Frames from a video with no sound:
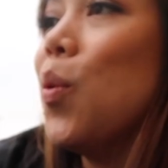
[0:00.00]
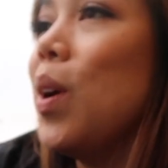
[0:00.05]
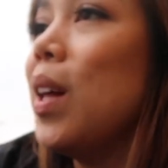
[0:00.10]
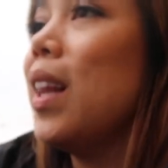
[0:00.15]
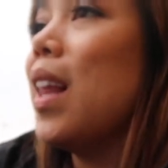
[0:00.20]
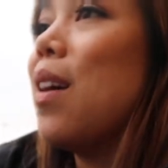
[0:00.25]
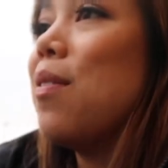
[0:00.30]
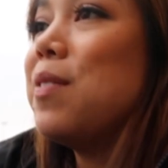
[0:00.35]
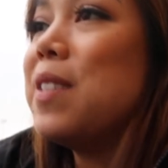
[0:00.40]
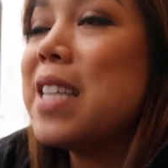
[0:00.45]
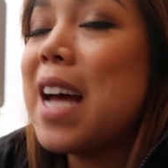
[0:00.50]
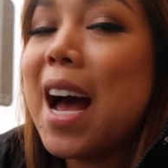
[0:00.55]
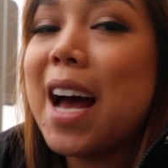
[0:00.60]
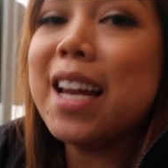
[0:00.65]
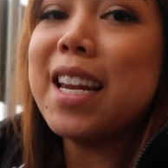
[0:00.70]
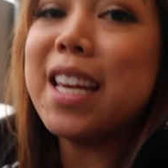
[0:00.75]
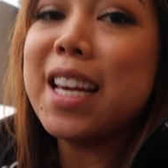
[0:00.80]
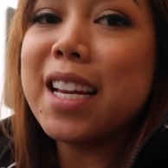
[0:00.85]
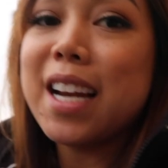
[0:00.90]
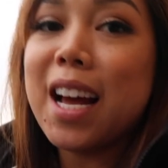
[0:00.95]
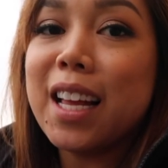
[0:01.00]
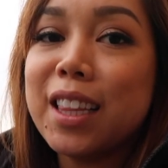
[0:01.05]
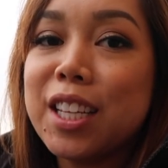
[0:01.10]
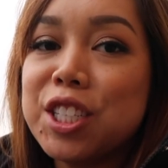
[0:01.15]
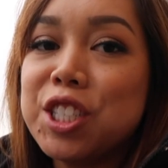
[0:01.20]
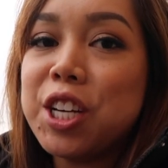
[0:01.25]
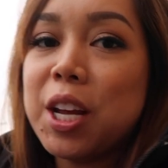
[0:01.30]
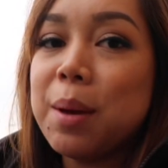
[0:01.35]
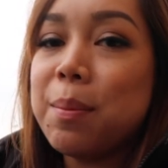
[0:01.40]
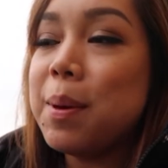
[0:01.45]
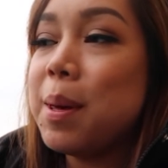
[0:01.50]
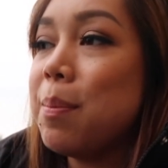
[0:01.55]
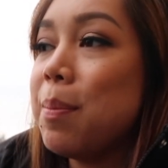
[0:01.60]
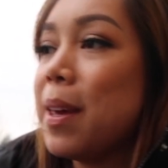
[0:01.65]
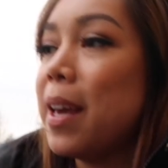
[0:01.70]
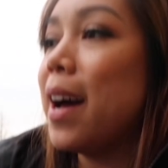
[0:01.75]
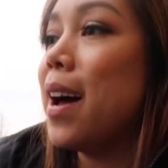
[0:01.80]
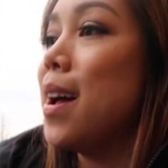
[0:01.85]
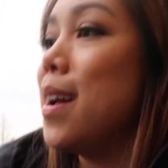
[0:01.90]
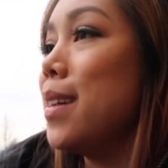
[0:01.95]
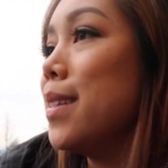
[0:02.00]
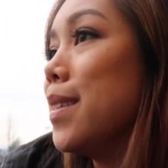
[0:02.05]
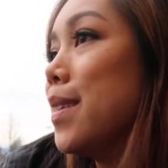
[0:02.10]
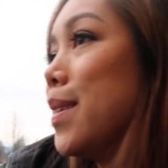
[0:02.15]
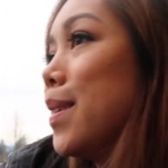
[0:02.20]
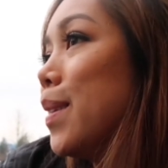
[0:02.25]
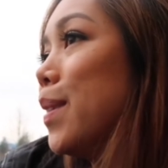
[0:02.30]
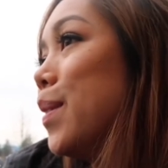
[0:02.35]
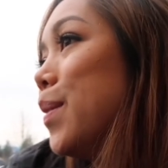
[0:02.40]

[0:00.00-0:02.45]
We left Daddy and at the JB behind.